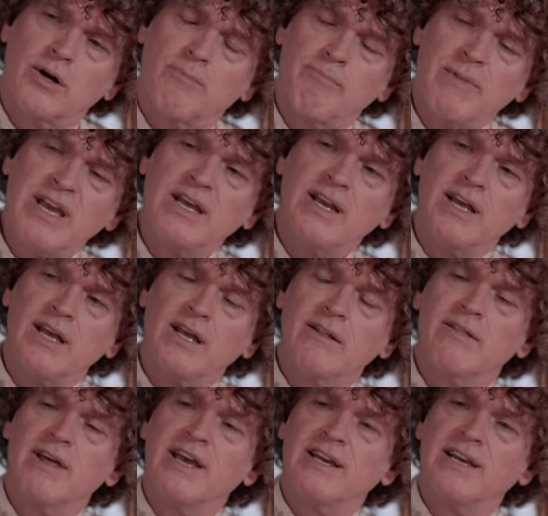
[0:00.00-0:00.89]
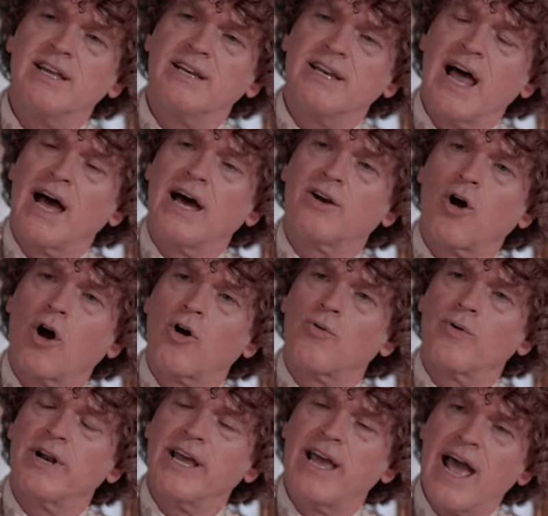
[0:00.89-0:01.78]
meaning they did not
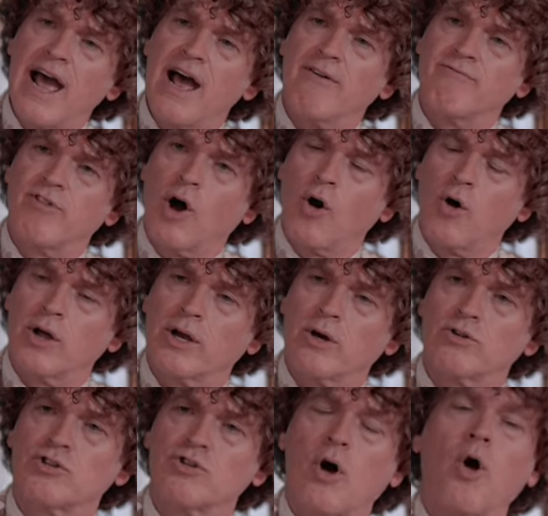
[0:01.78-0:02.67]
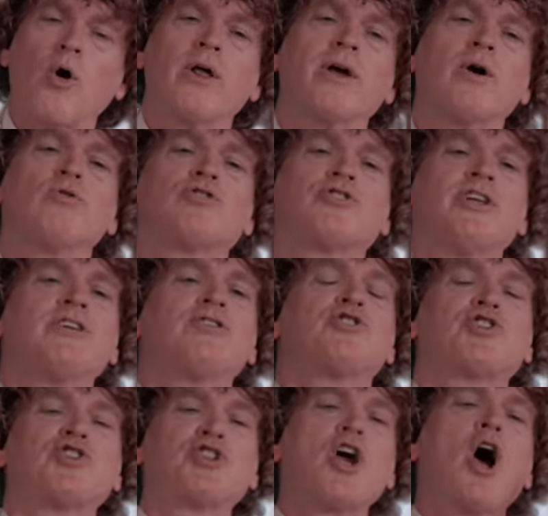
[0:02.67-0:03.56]
already have the Holy Ghost. The Holy Ghost
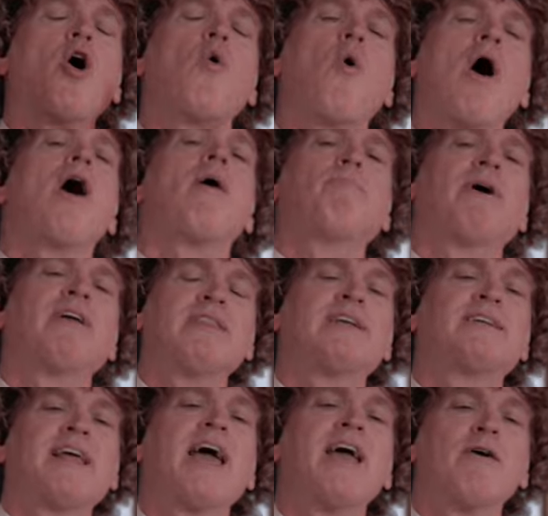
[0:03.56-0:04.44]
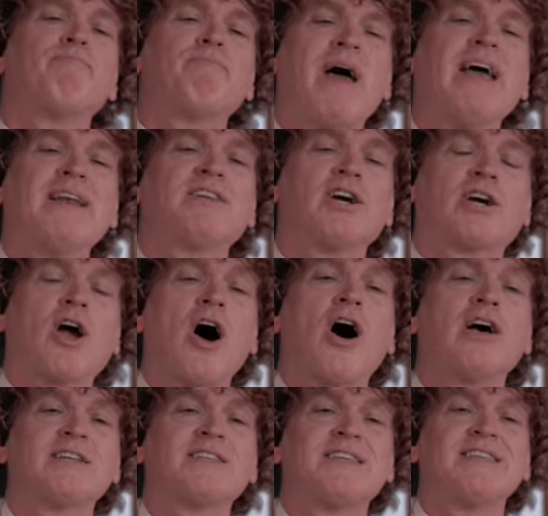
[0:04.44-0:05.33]
didn't show up on the day of
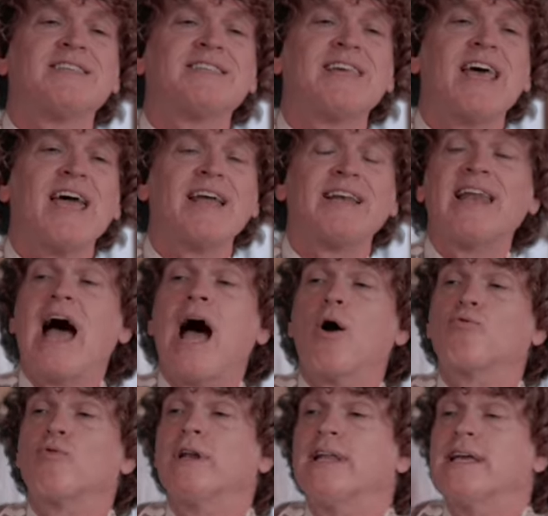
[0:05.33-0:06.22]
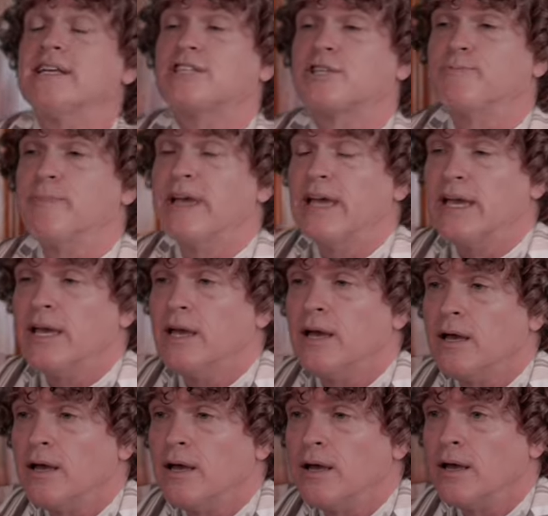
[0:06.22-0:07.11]
Pentecost and say, "Now release me.
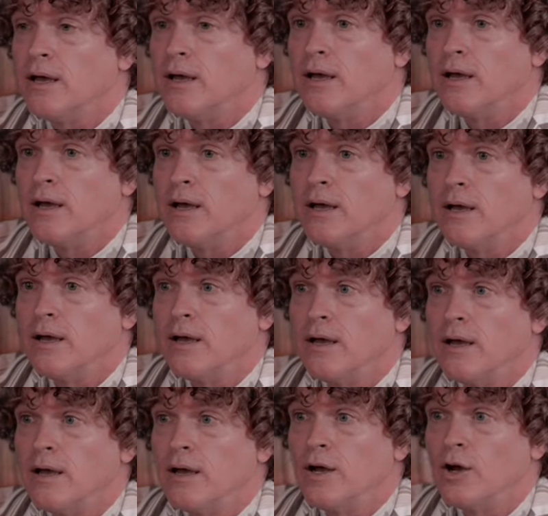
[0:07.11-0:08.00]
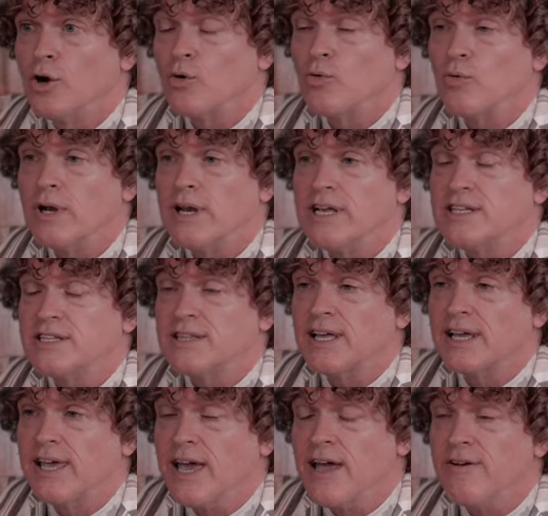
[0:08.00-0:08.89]
Release
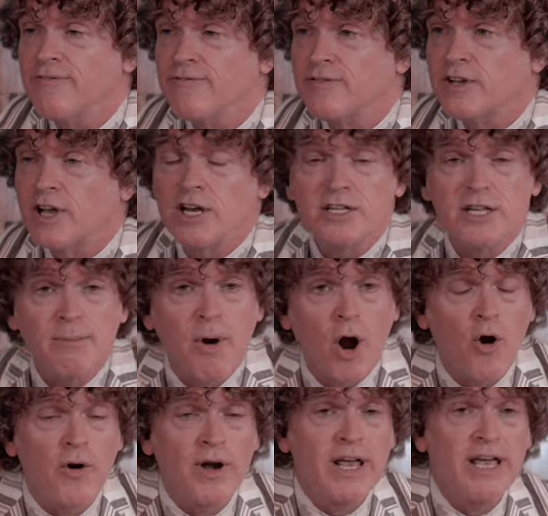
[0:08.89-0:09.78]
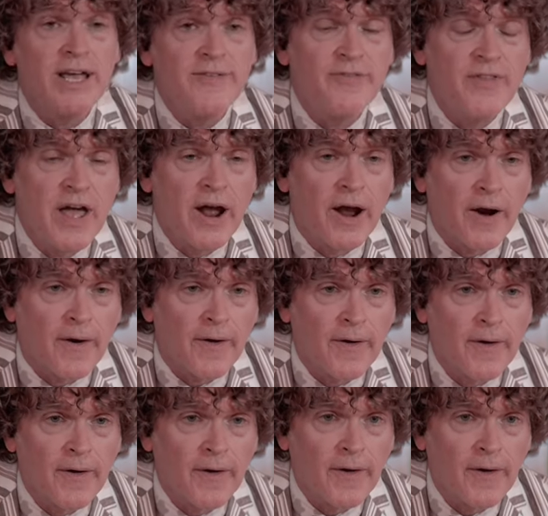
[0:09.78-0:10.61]
the gift, because I'm already in there."